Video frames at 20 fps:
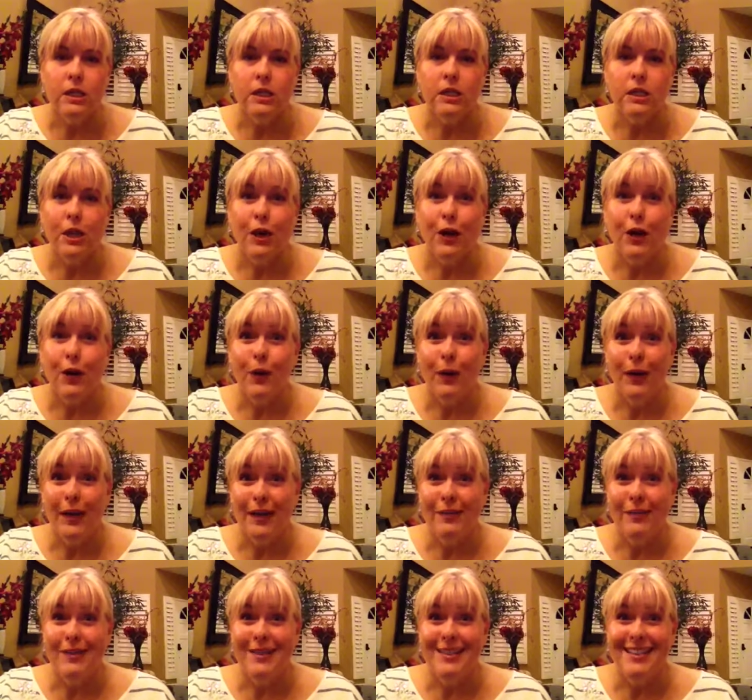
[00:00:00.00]
So,
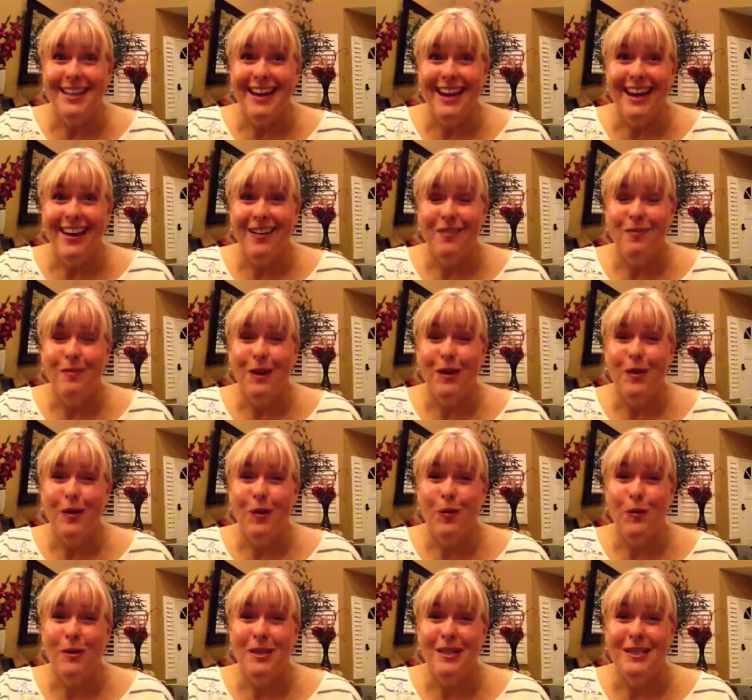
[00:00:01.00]
anyways, yeah, my
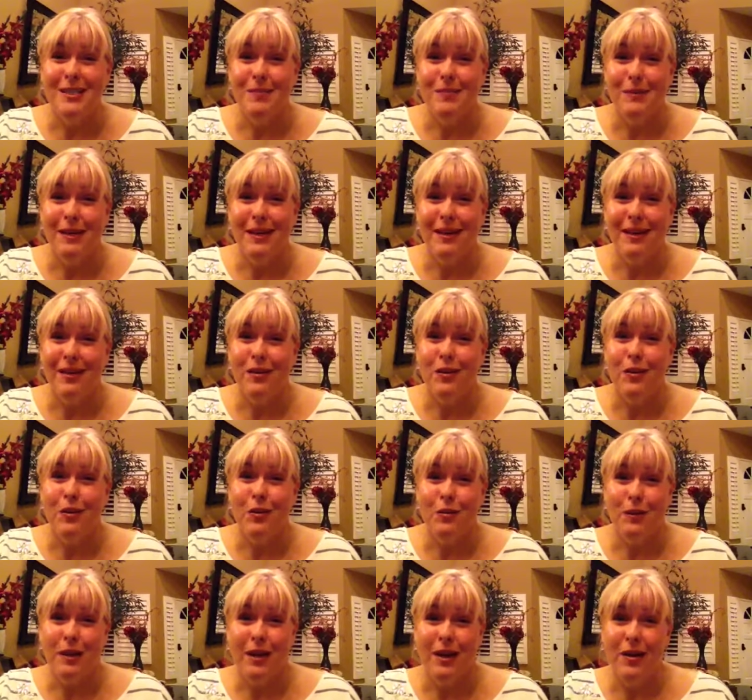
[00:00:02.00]
goal was to be under
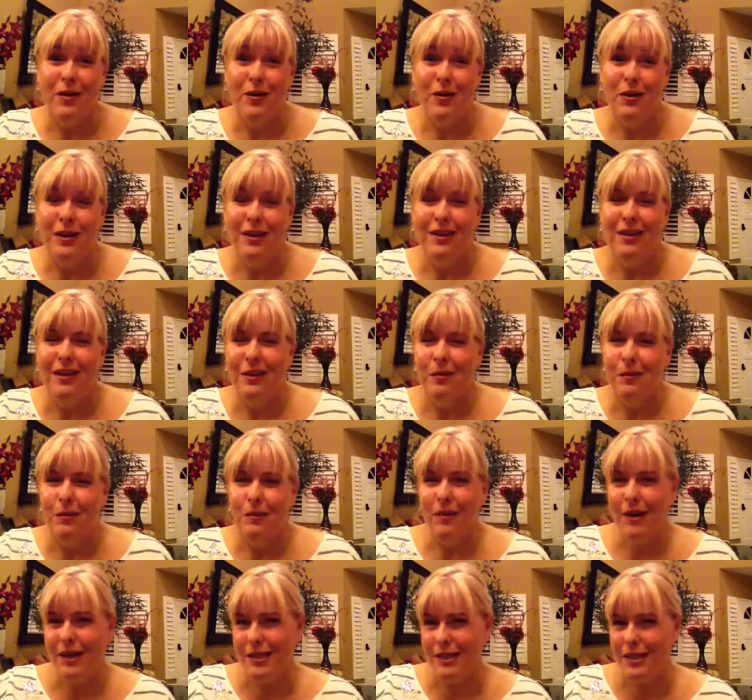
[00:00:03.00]
300, and then I
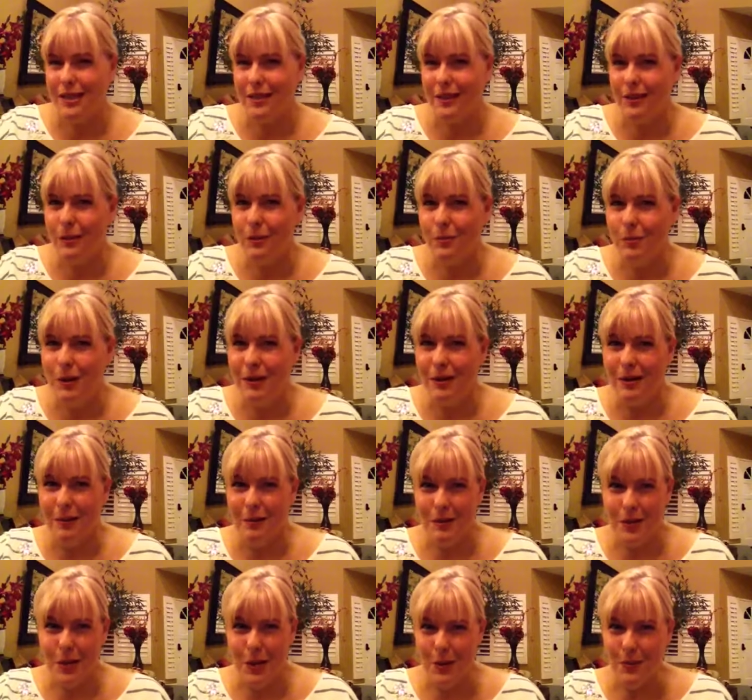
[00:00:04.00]
revised it a little bit, and I
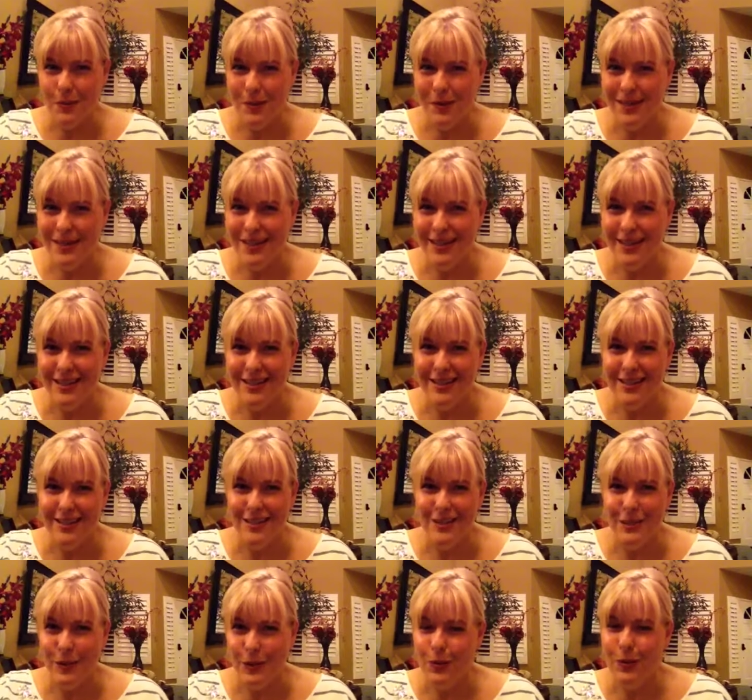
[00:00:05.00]
was hoping to get to
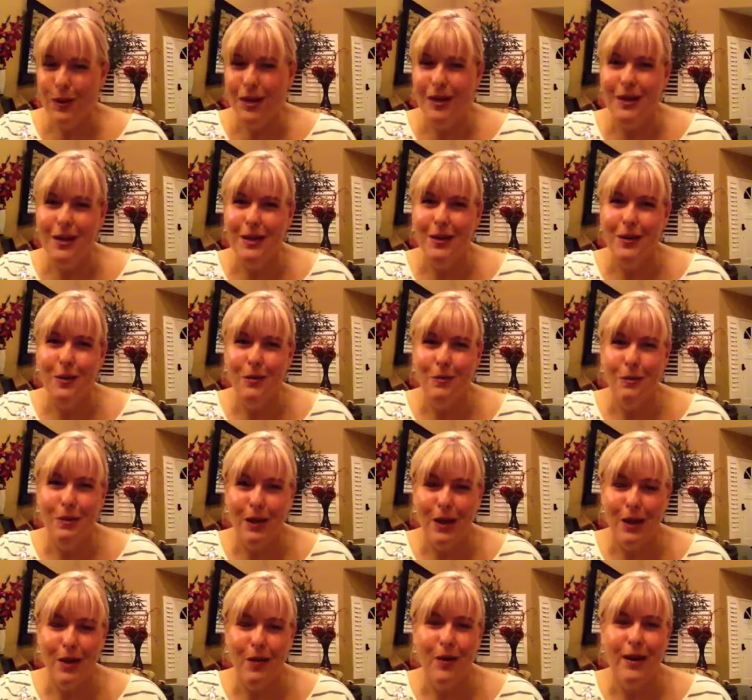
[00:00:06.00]
290 or
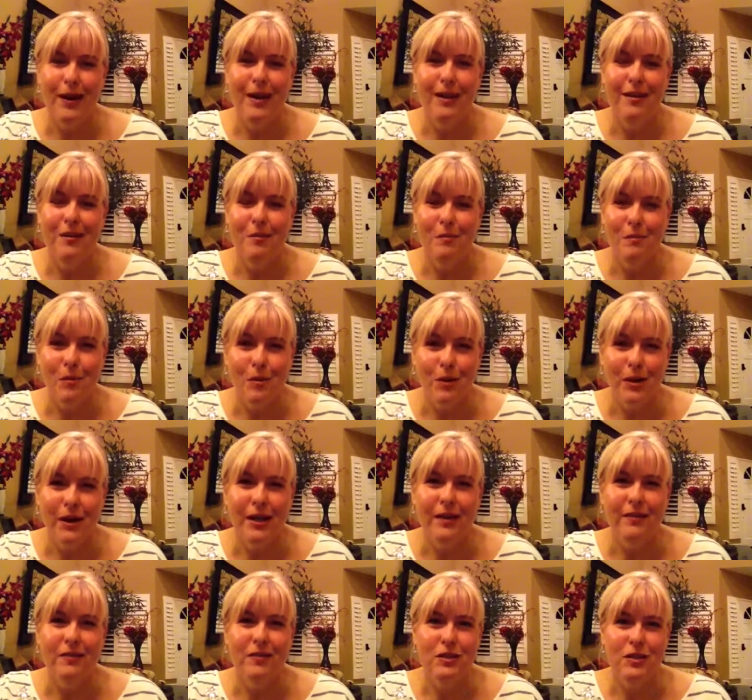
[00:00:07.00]
below in the
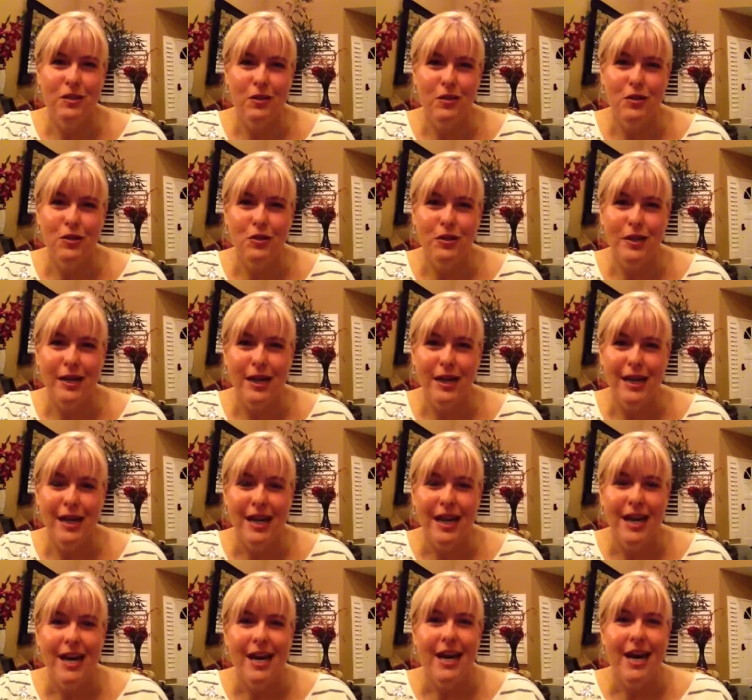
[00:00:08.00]
morning of surgery
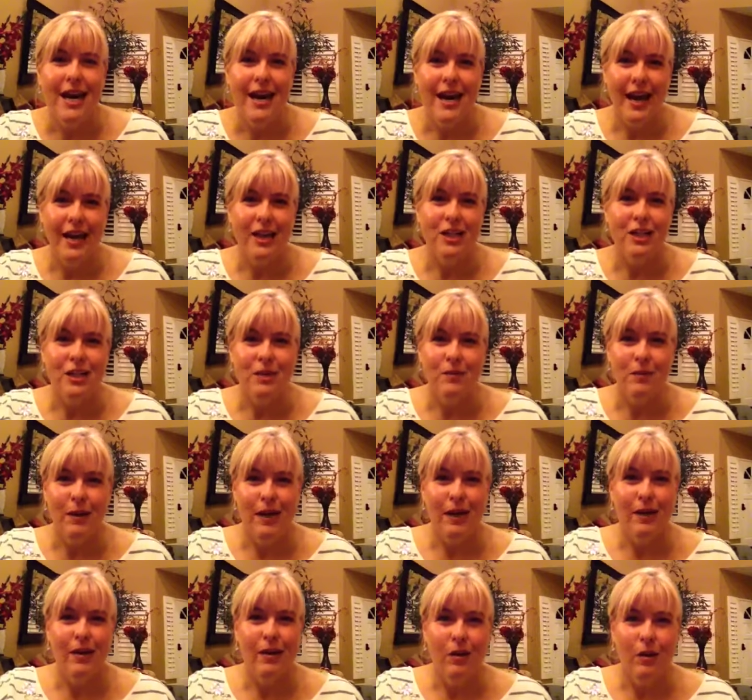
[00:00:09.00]
I actually weighed
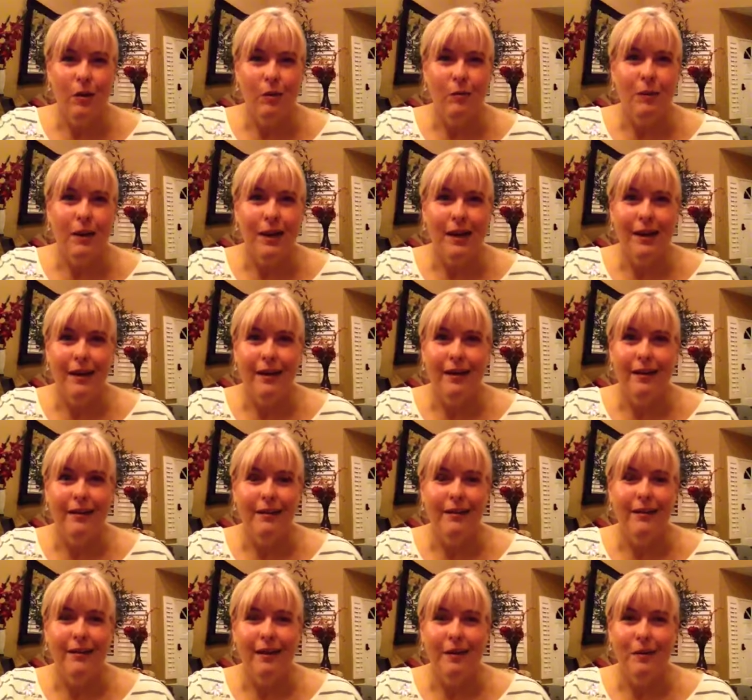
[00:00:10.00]
at home
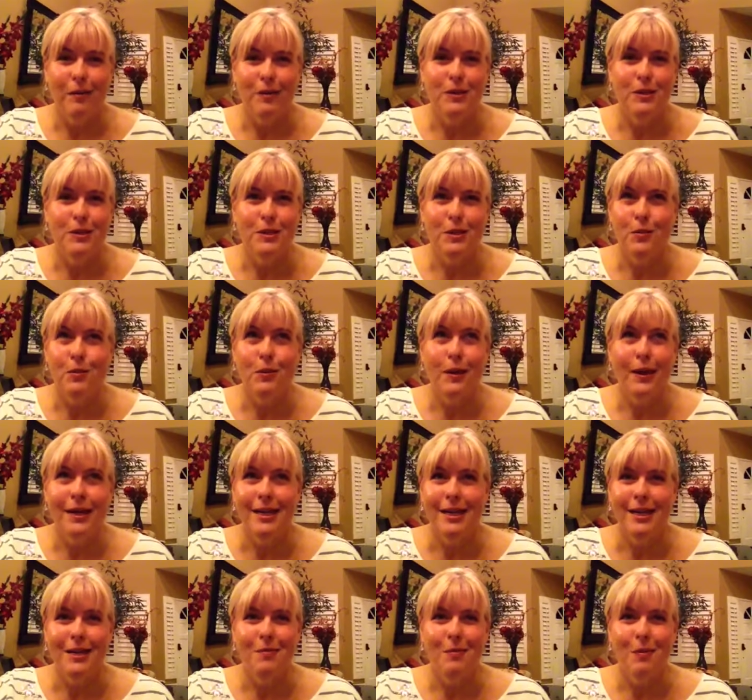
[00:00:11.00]
and I was
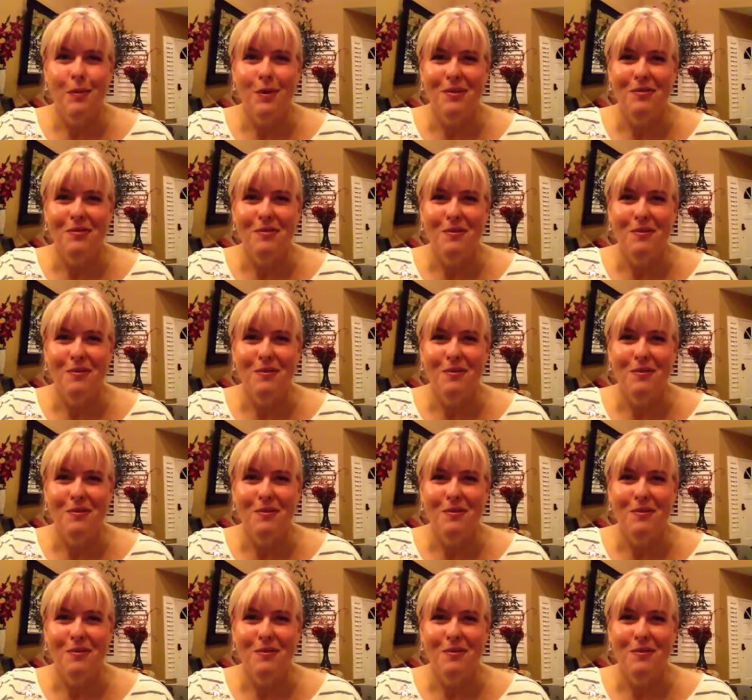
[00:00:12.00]
290.4.